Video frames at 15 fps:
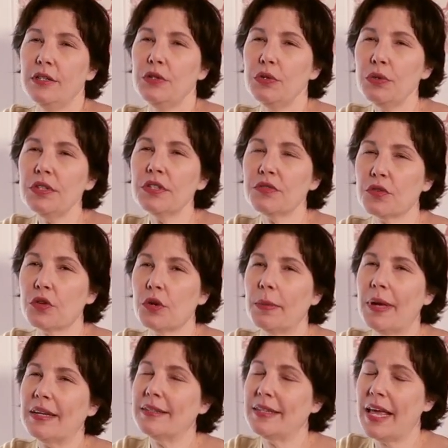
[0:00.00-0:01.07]
Do this for
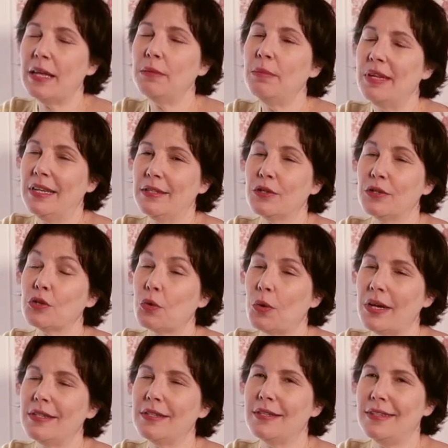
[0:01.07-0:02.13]
about 10 minutes
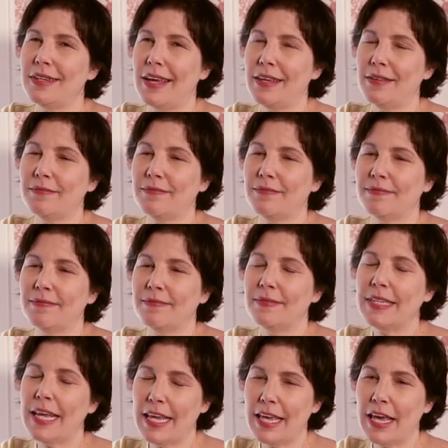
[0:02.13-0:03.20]
twice a day.
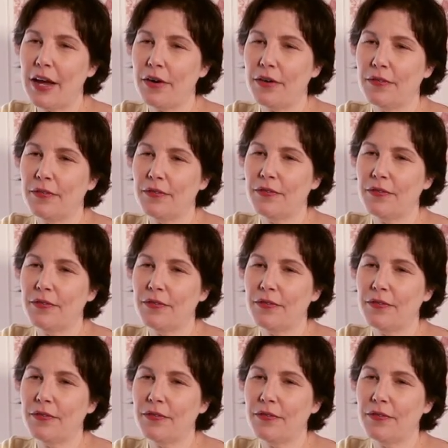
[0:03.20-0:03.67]
Take care.